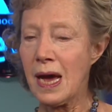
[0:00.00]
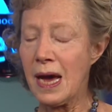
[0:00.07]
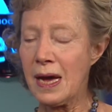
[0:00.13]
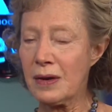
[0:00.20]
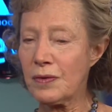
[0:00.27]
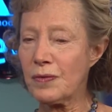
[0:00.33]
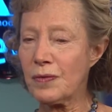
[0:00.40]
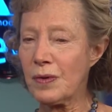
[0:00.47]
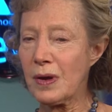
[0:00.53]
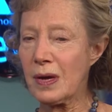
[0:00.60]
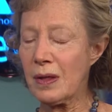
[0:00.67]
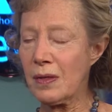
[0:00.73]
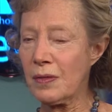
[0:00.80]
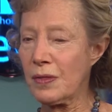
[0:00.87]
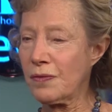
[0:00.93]
And
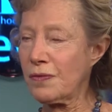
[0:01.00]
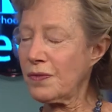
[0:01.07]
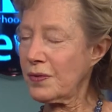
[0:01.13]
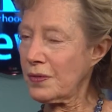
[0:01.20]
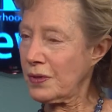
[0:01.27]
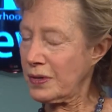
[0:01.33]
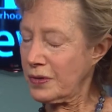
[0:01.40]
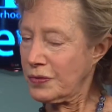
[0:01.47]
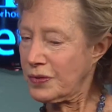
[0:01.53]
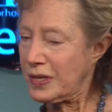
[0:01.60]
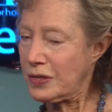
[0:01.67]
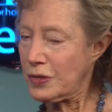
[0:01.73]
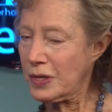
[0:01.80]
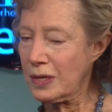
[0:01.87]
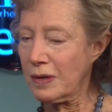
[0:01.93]
the, the
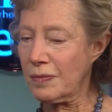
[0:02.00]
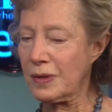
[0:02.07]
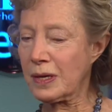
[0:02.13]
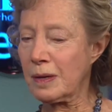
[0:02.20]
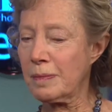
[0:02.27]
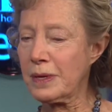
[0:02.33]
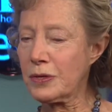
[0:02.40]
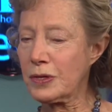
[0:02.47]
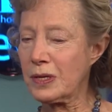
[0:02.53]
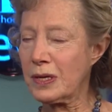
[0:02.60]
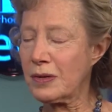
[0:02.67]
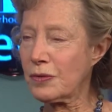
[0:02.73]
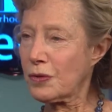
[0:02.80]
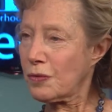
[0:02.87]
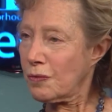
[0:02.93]
decision of the commission
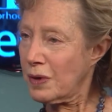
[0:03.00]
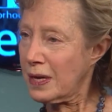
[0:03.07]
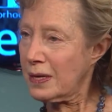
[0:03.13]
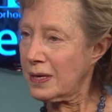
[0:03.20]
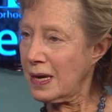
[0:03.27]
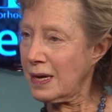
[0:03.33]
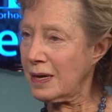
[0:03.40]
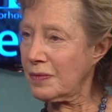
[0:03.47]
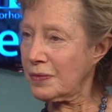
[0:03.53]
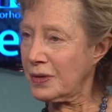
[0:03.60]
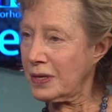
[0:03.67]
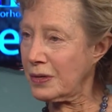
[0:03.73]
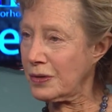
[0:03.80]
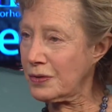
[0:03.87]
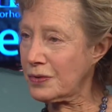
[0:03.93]
is three and a half
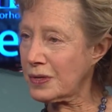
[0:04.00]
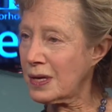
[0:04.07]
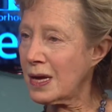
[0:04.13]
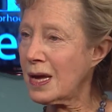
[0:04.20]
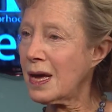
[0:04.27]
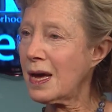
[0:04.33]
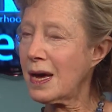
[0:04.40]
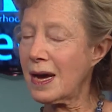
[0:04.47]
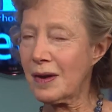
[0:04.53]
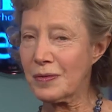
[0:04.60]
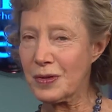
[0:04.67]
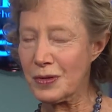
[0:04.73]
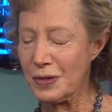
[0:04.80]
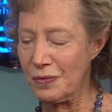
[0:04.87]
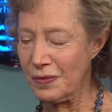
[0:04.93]
years
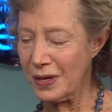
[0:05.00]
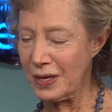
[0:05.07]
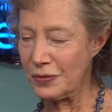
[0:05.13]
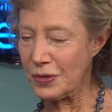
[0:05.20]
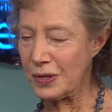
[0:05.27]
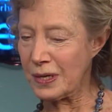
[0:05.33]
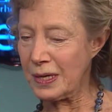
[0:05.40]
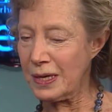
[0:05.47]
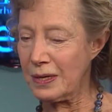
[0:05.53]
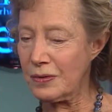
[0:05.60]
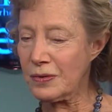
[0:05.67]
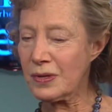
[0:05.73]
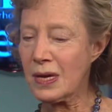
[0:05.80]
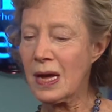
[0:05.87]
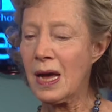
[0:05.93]
after she files her
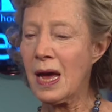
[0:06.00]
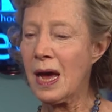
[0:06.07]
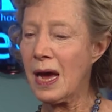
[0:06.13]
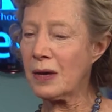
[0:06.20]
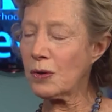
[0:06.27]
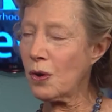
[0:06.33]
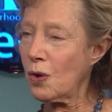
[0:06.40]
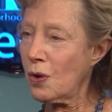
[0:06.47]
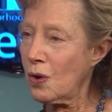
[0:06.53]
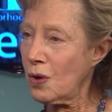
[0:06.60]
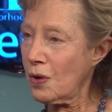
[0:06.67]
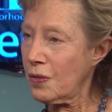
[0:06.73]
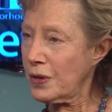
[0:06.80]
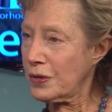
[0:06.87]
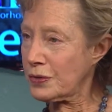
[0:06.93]
case, and
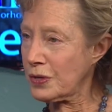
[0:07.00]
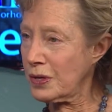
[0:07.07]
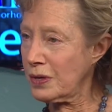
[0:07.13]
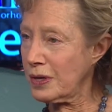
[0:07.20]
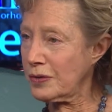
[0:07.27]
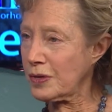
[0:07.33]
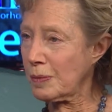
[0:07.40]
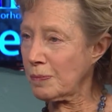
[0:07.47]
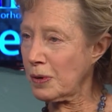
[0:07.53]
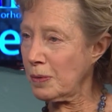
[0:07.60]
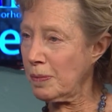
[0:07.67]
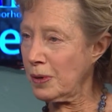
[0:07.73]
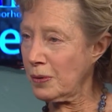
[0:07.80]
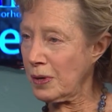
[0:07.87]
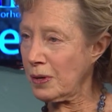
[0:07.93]
all the attorneys are pro
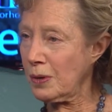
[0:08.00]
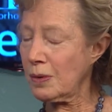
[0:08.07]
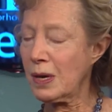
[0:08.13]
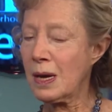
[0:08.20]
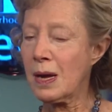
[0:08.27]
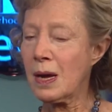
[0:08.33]
bono.